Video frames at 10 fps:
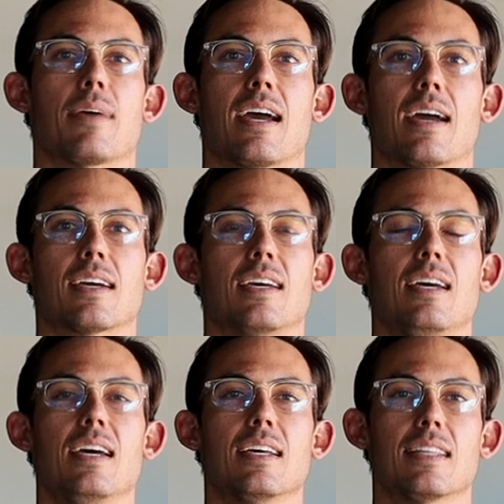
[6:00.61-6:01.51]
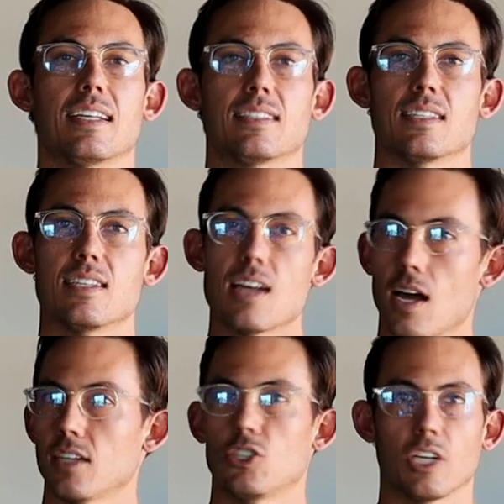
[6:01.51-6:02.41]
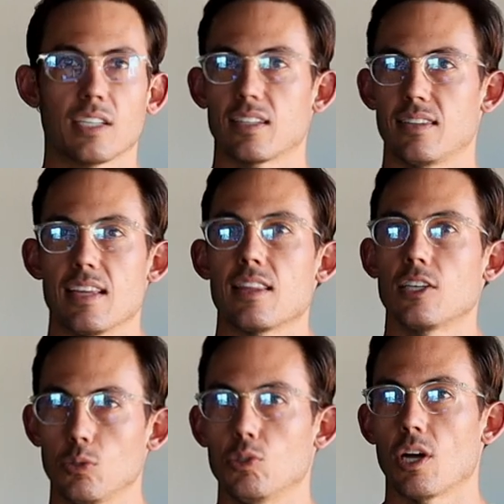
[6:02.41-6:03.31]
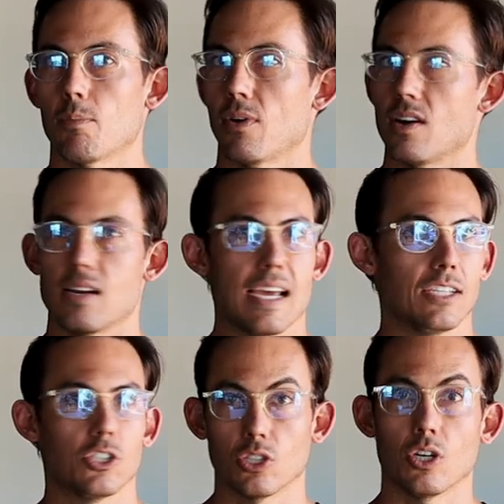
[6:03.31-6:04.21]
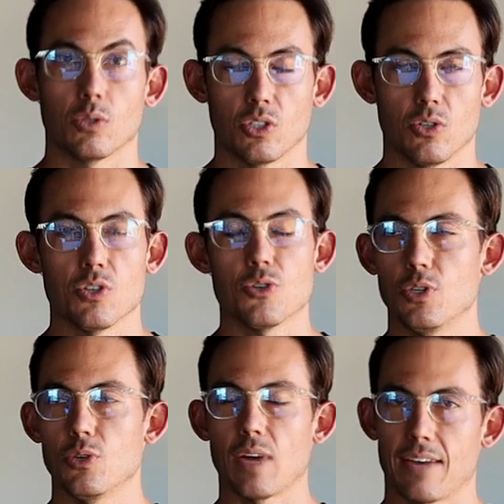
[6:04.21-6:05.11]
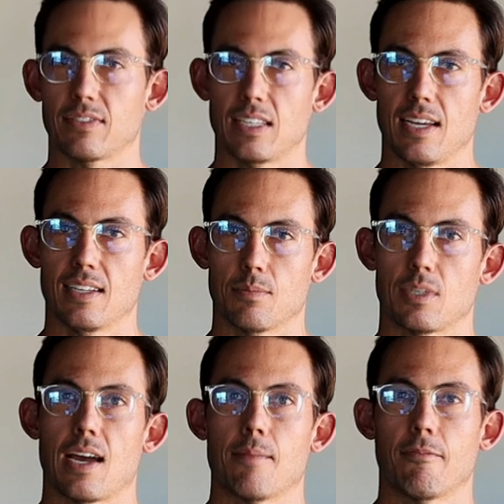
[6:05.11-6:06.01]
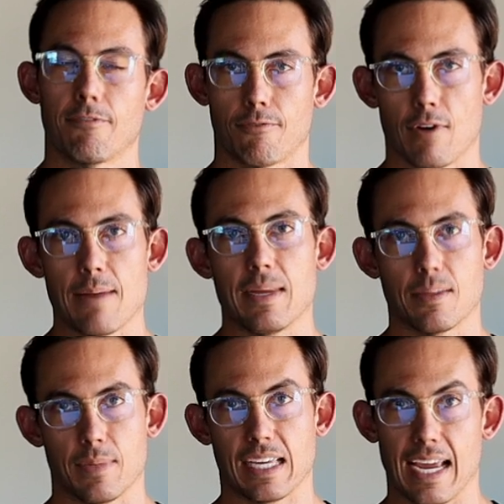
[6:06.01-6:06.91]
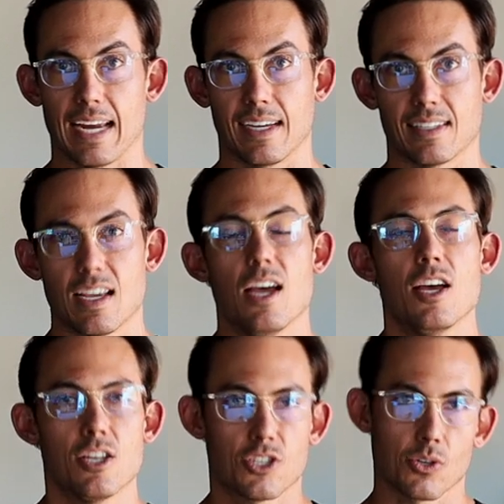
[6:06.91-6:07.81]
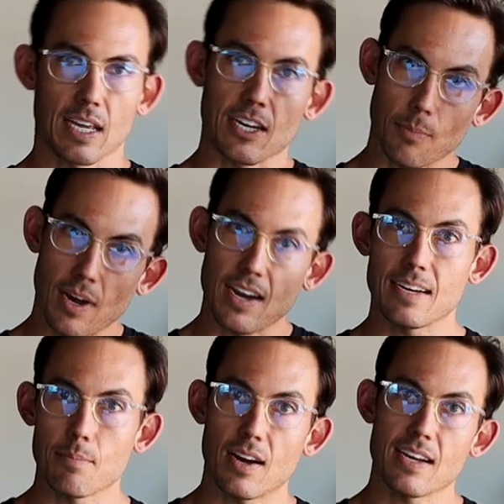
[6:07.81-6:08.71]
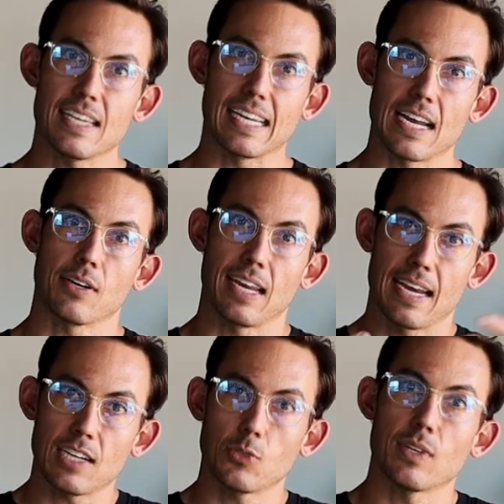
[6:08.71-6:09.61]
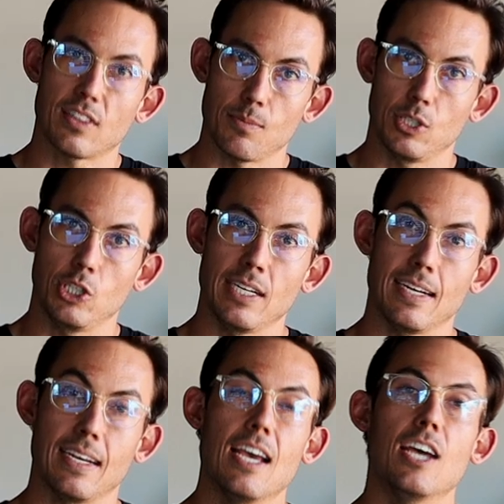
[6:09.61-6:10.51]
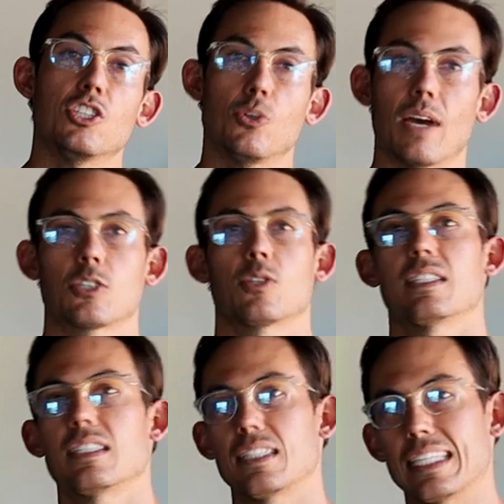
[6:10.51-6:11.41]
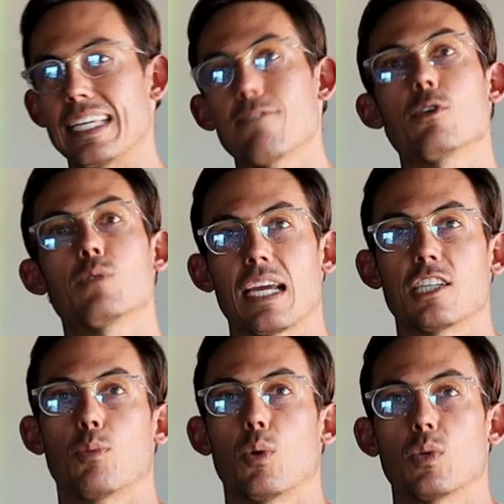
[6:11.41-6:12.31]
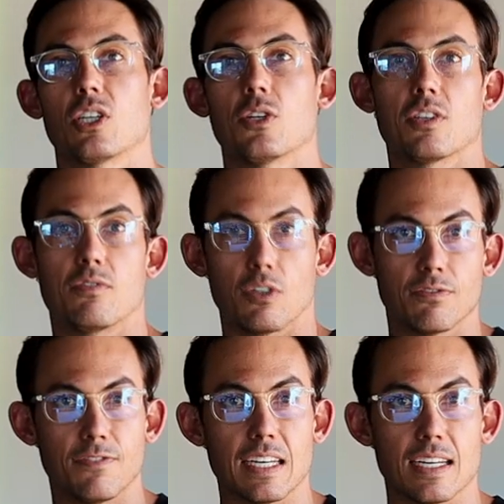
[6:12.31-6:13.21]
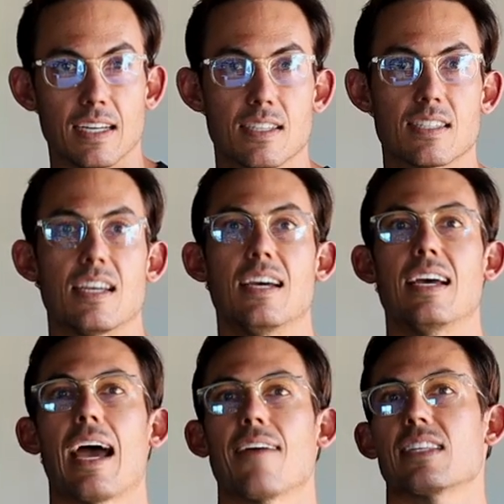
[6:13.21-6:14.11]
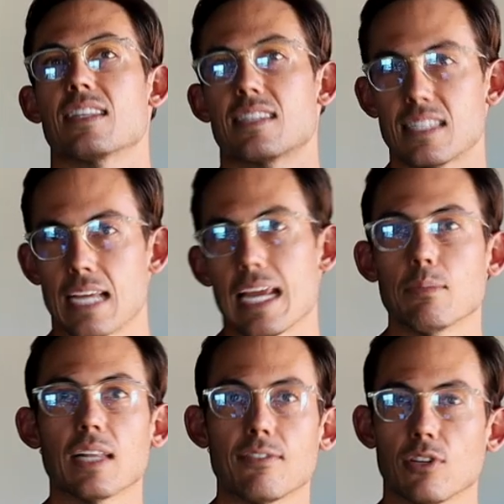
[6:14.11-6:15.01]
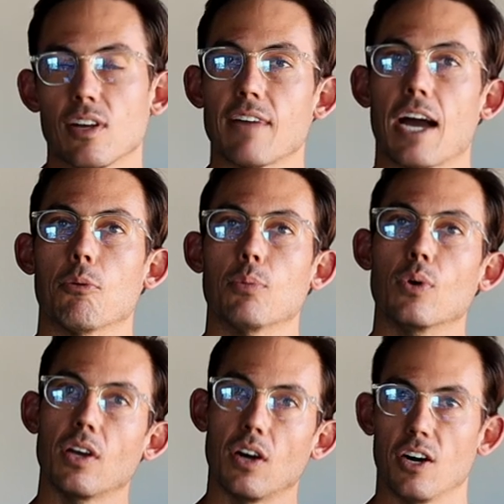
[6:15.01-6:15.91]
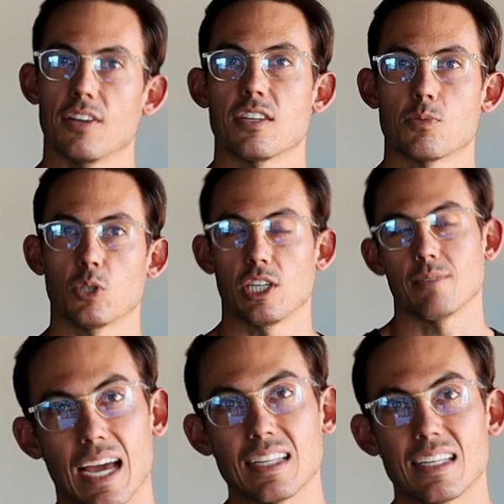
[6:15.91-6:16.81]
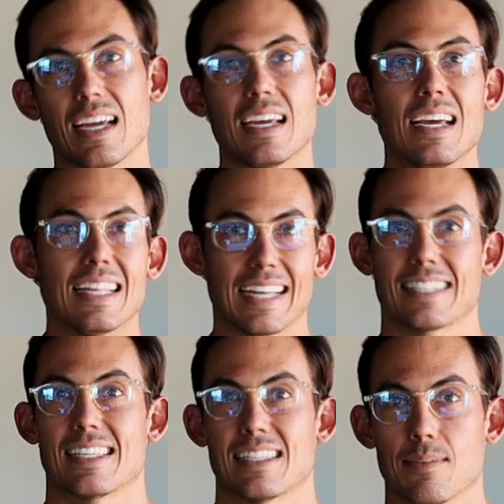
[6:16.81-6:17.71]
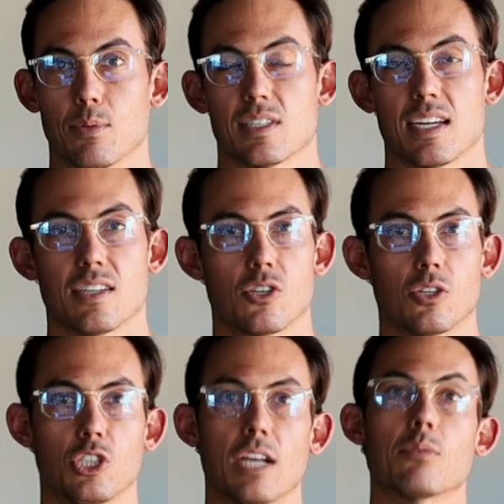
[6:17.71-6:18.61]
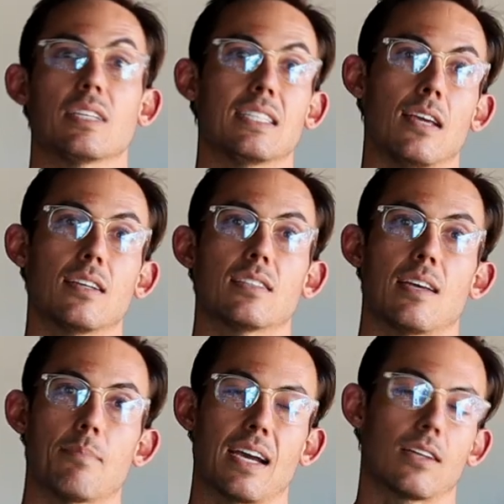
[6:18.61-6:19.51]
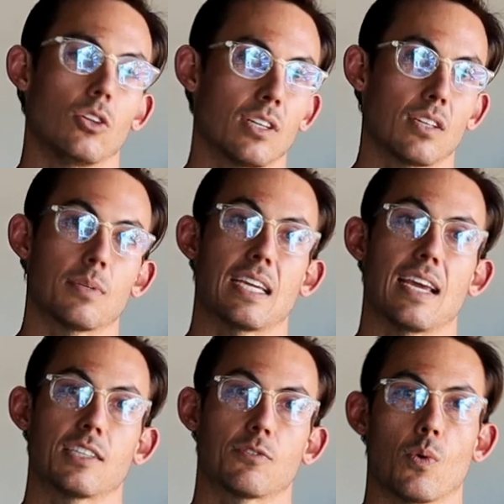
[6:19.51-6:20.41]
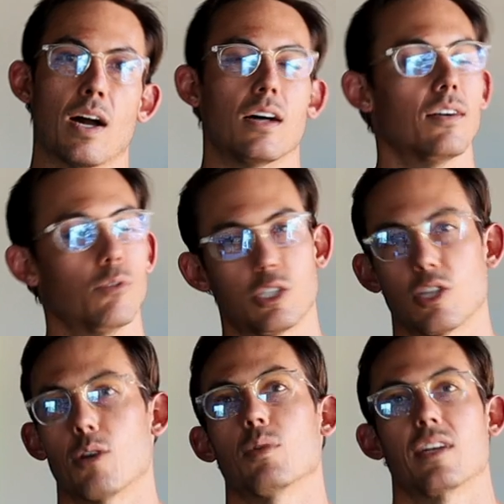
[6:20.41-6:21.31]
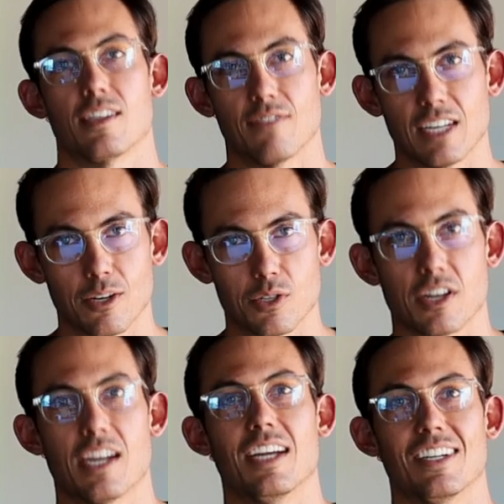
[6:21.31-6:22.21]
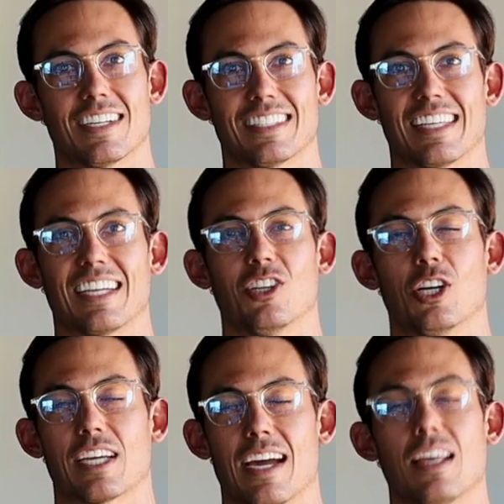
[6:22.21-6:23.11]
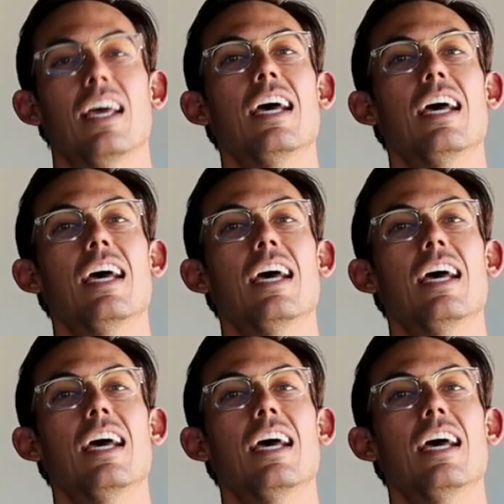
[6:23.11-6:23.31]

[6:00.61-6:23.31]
back, that it's not just a thing that you jump on and just go to. You do have to take some time framing the mechanics so that your mind and body can now connect with the machine to actually give you tangible results of your fitness having the same level of output on this machine. End of the day, that's the simplest answer. Generally, take a step back, look at the mechanics for a while, of which there are plenty of videos on here you can take a look at,